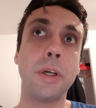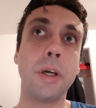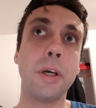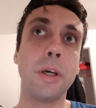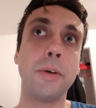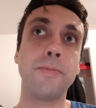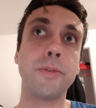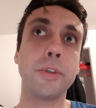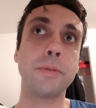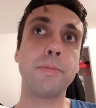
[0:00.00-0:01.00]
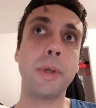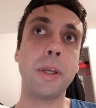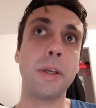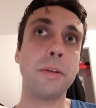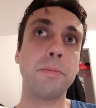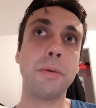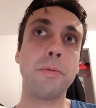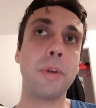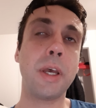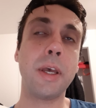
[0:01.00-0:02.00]
uh, to Spain.
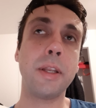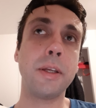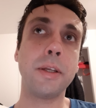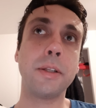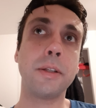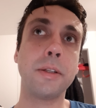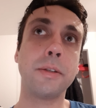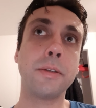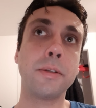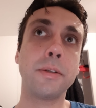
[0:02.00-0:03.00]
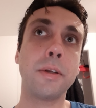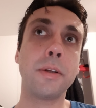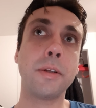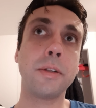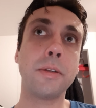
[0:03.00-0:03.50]
People had it, and uh,